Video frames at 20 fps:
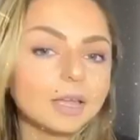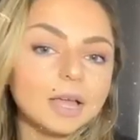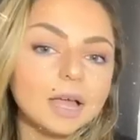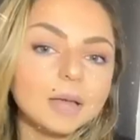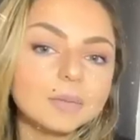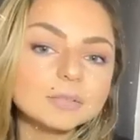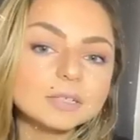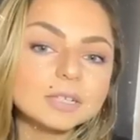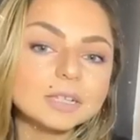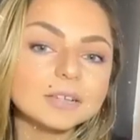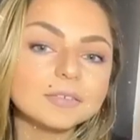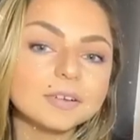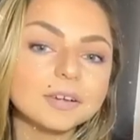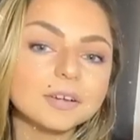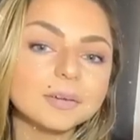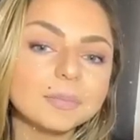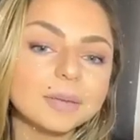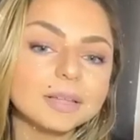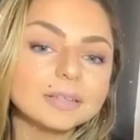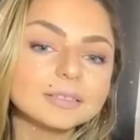Absolutely
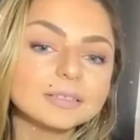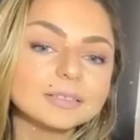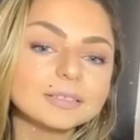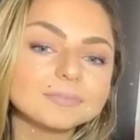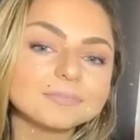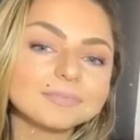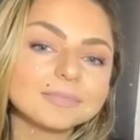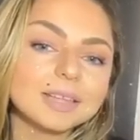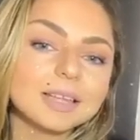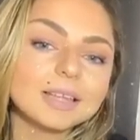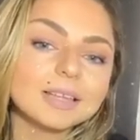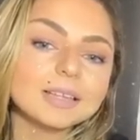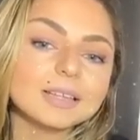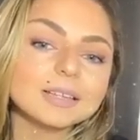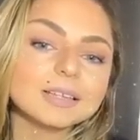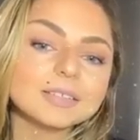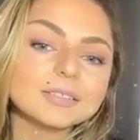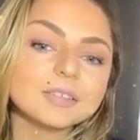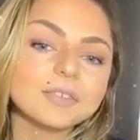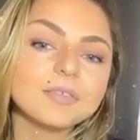recommend.
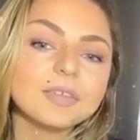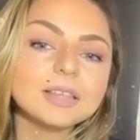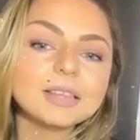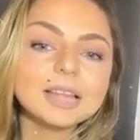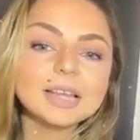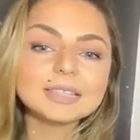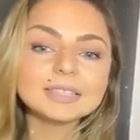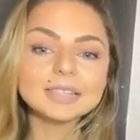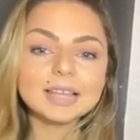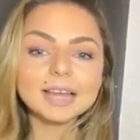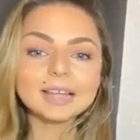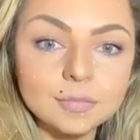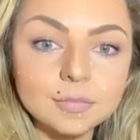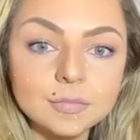So I think that's that.